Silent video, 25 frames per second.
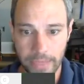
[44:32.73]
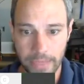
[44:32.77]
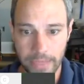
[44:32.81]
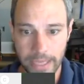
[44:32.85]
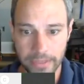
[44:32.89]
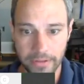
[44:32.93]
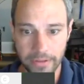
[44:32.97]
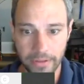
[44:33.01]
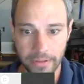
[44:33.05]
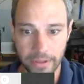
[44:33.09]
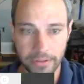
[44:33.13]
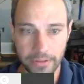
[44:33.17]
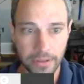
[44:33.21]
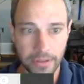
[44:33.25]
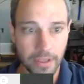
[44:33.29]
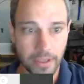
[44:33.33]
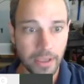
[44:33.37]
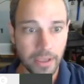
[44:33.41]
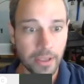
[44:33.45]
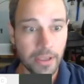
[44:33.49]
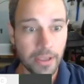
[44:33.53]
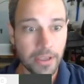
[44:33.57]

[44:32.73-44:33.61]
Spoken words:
back to this.